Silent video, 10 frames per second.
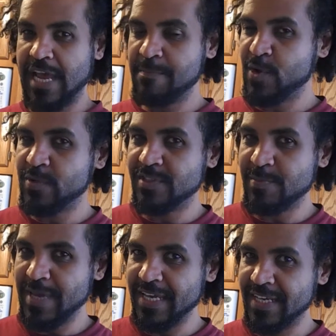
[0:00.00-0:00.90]
I'm going to
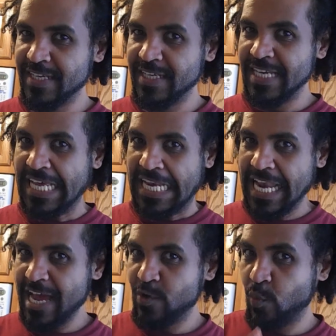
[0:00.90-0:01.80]
make
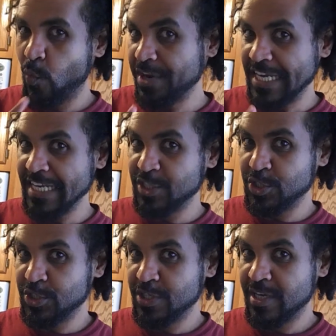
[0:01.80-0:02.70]
not one
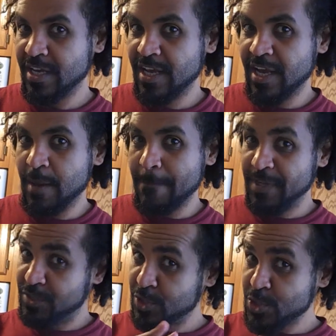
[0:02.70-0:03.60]
dish,
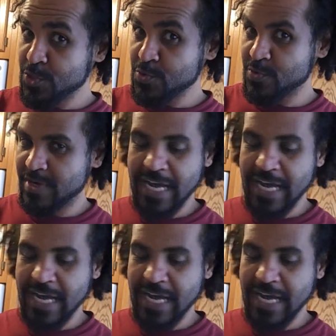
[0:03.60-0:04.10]
but two.